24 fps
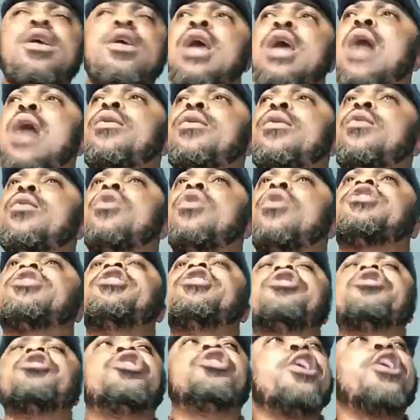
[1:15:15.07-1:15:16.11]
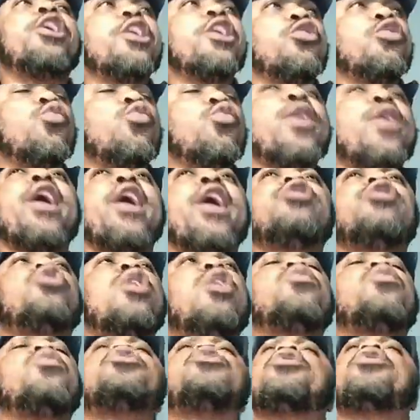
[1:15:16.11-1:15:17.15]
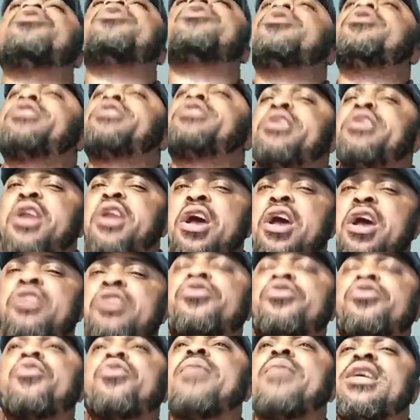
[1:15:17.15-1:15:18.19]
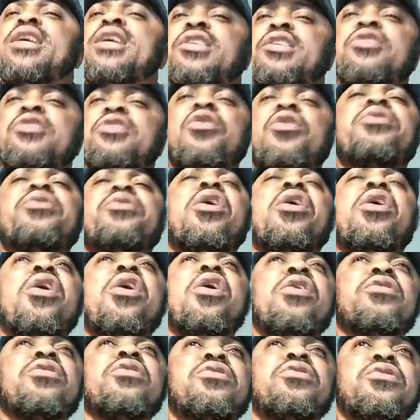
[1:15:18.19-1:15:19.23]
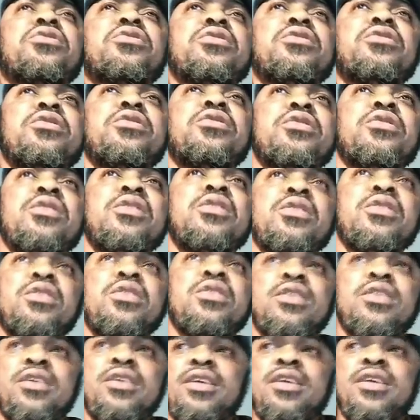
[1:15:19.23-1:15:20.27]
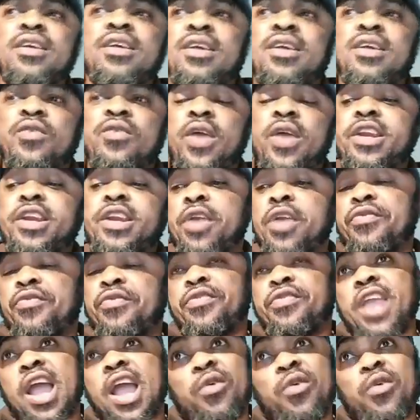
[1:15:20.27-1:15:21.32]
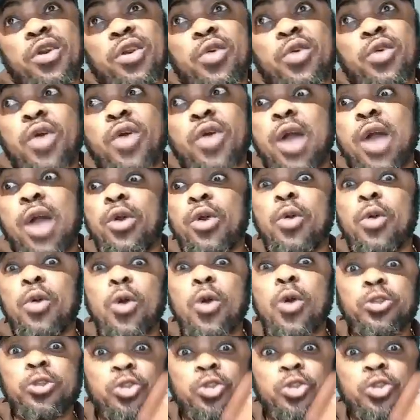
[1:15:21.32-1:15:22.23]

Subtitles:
Awolowo was in jail. You were enjoying with your Northerners, romancing your North. When they free Awolowo